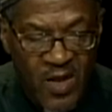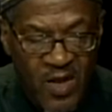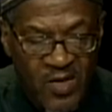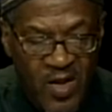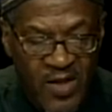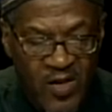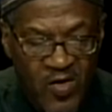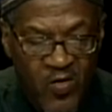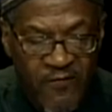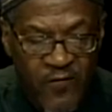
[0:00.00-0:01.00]
as likely
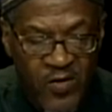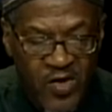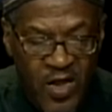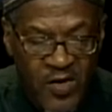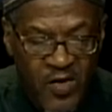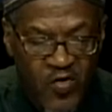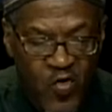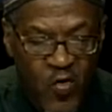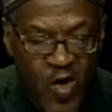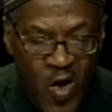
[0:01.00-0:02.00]
to enforce gun
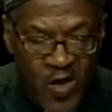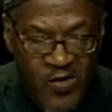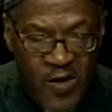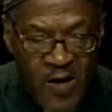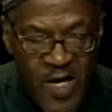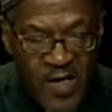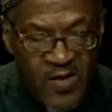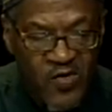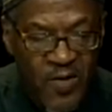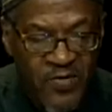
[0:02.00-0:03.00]
control laws. In
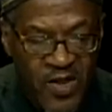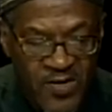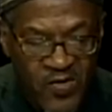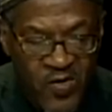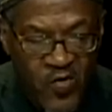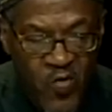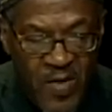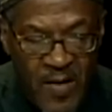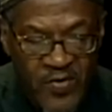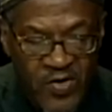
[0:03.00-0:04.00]
some cases, the group
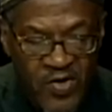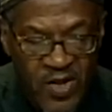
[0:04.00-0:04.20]
opposition